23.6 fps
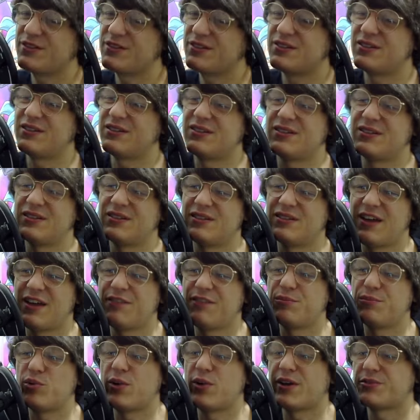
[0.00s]
to
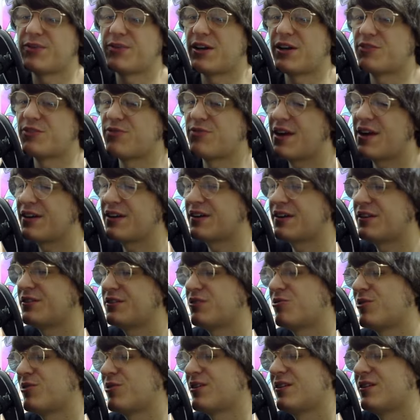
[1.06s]
have Blue Eyes White Dragon
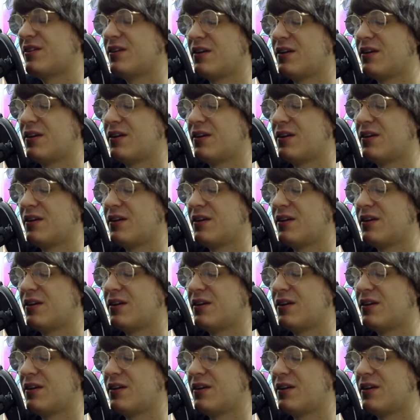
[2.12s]
under it,